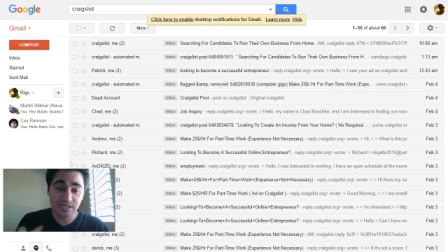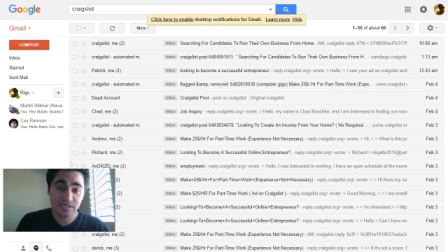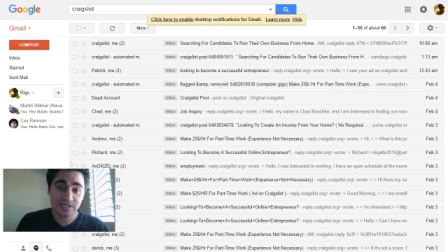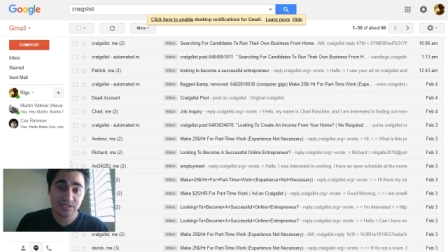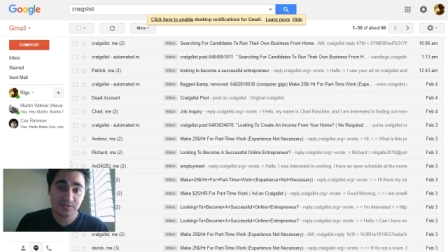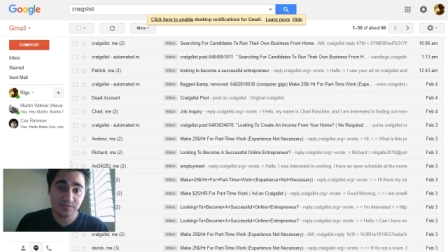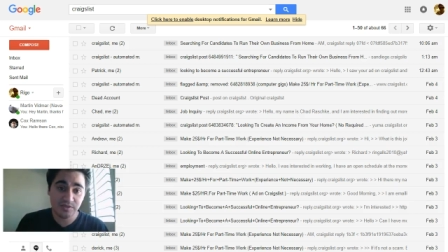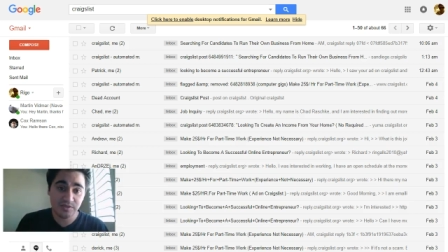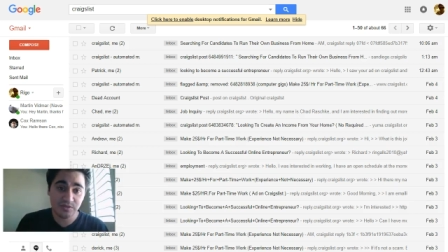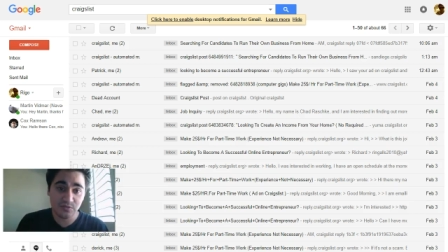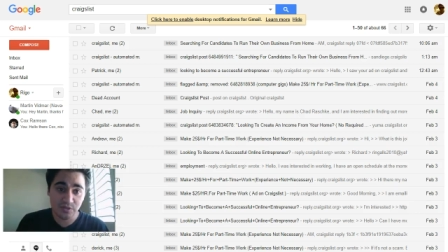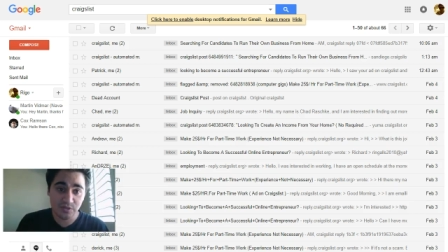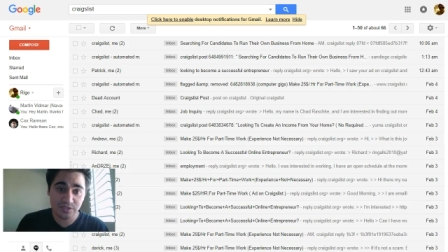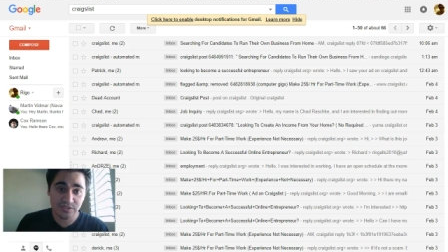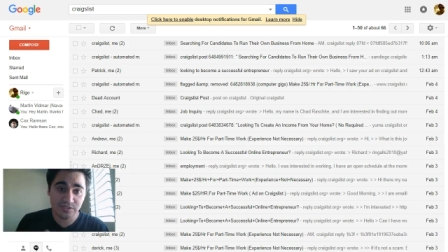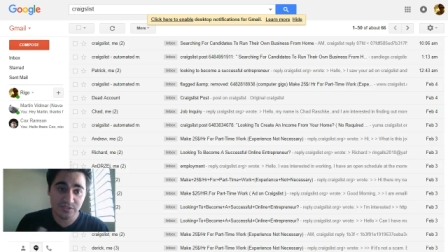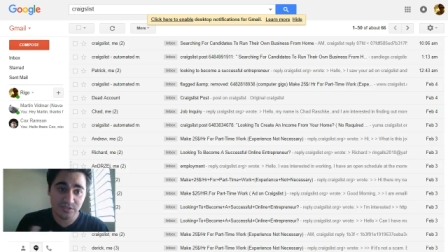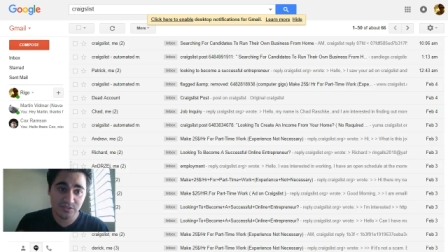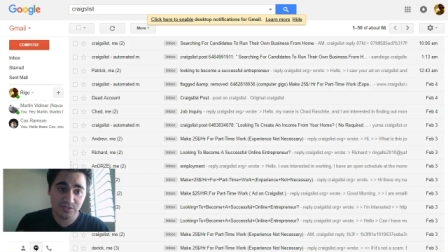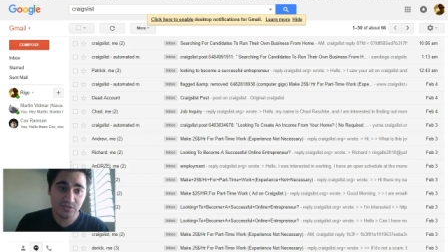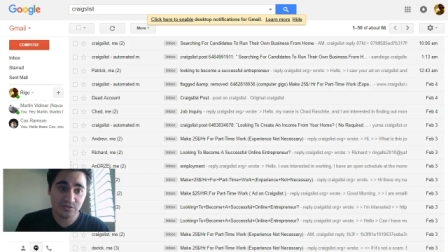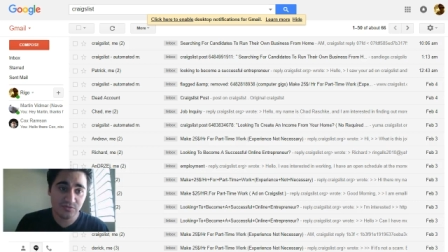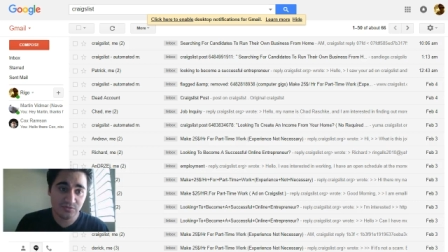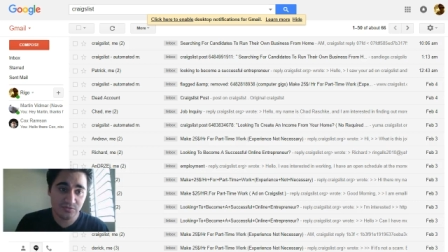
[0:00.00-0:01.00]
what to
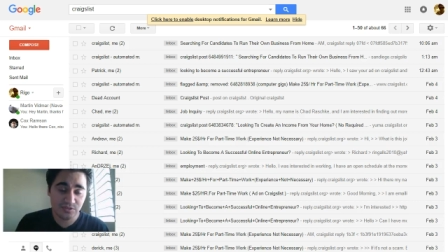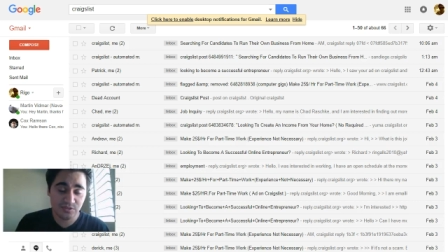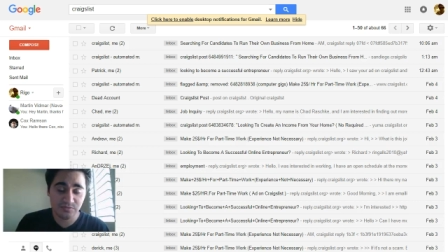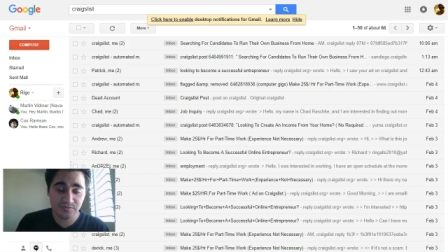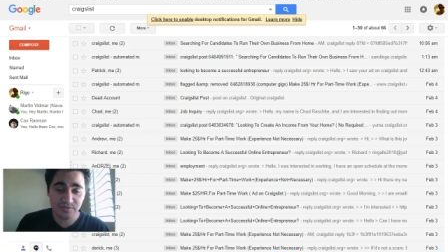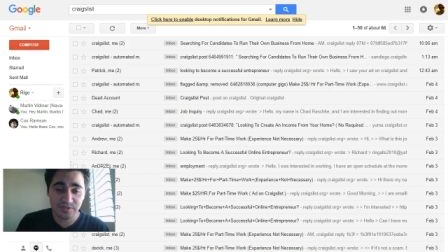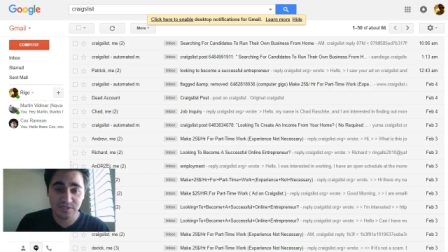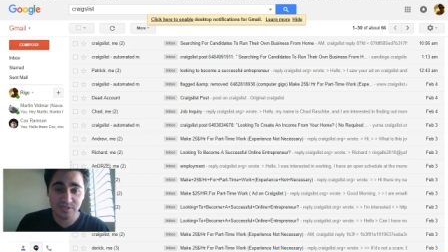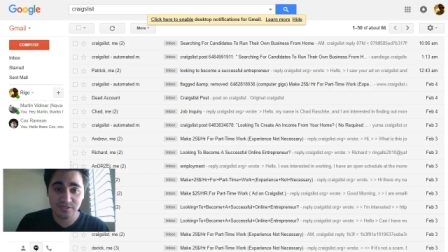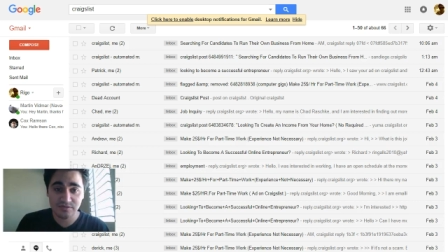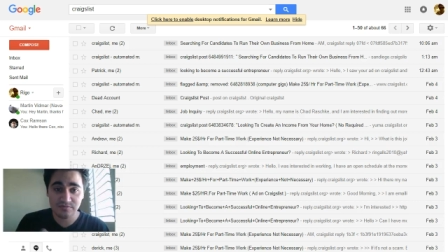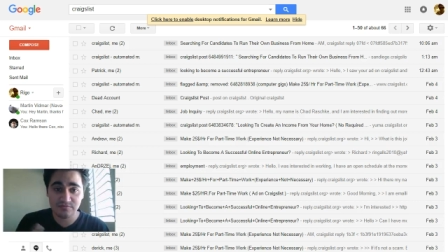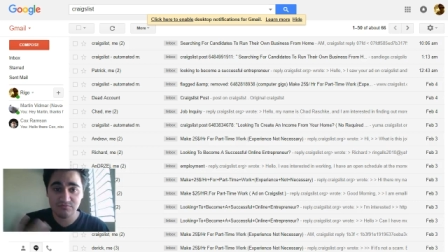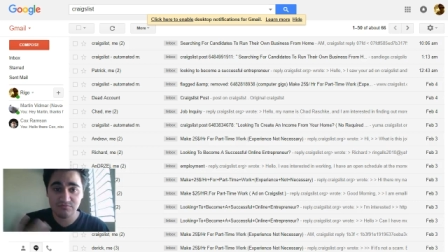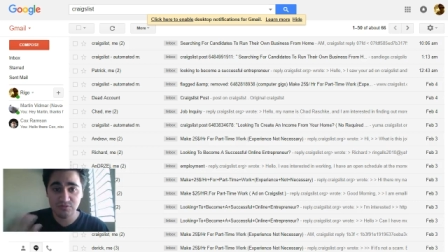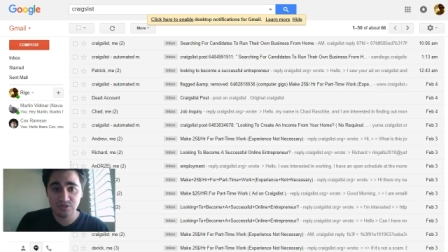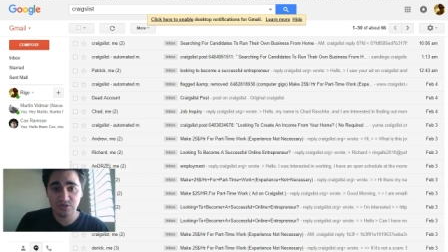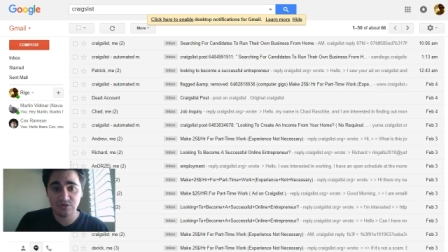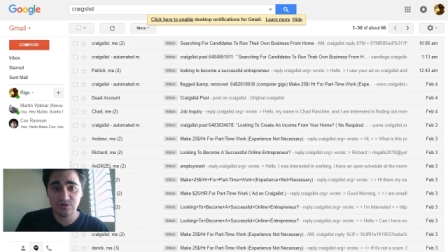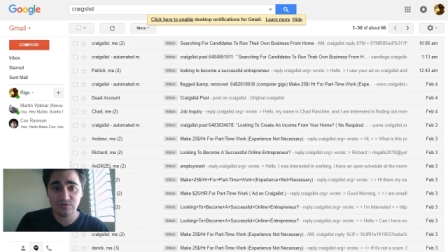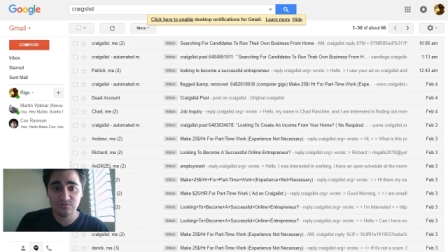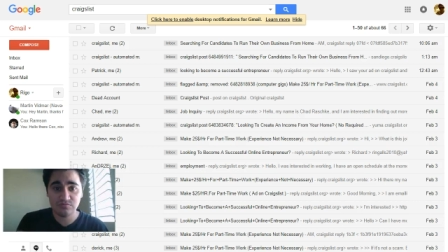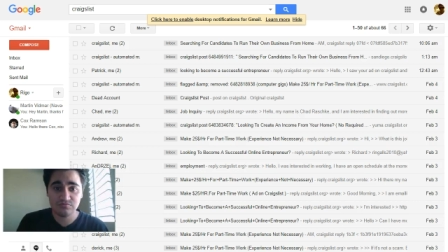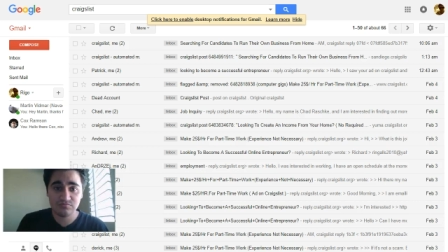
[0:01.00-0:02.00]
do to be
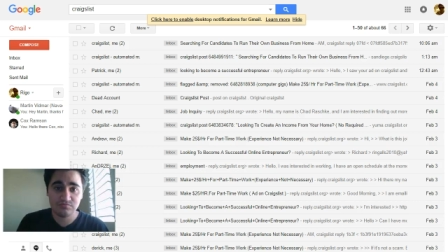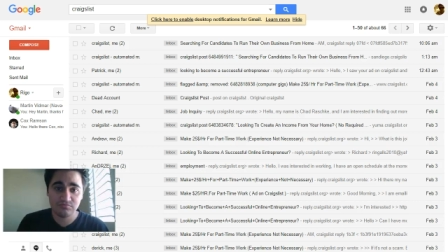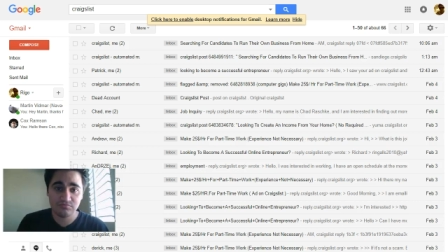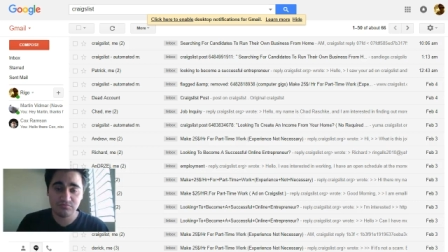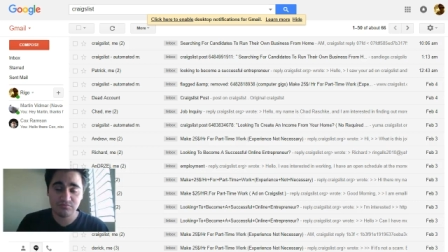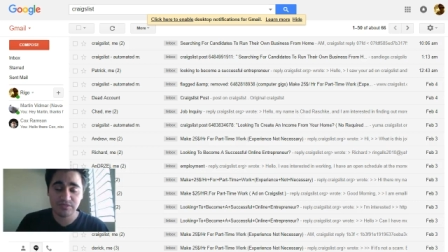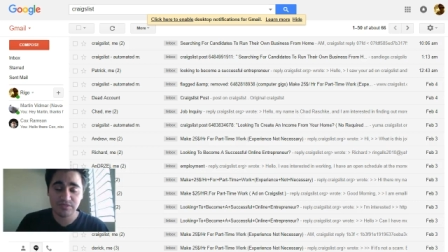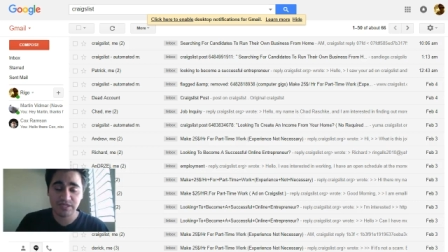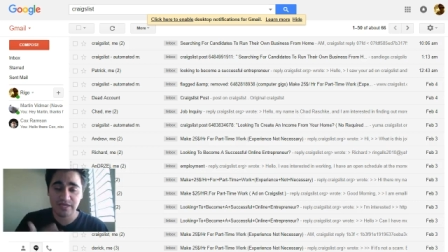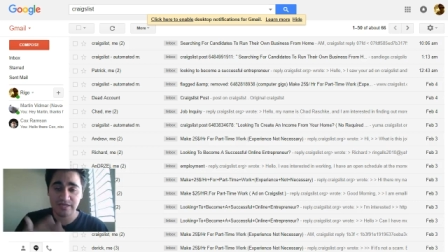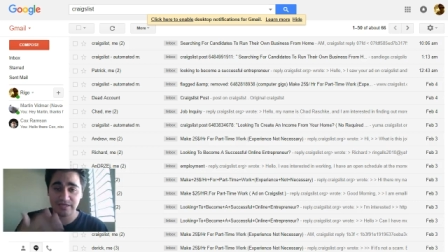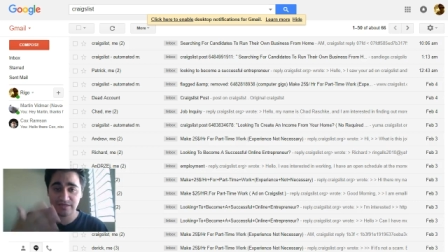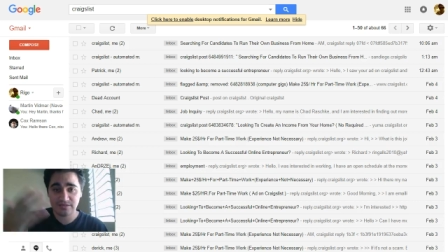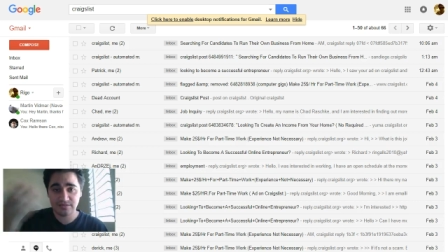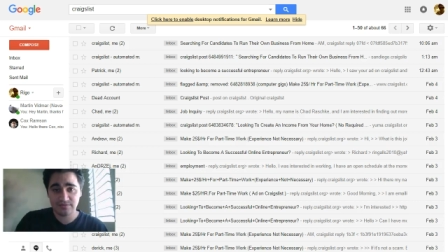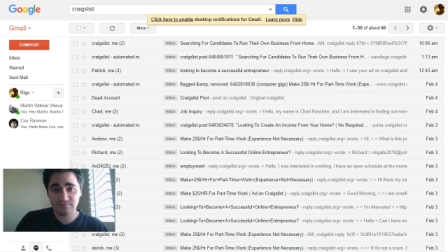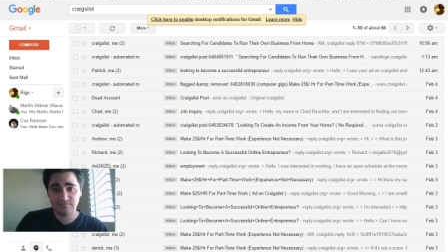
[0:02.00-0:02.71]
like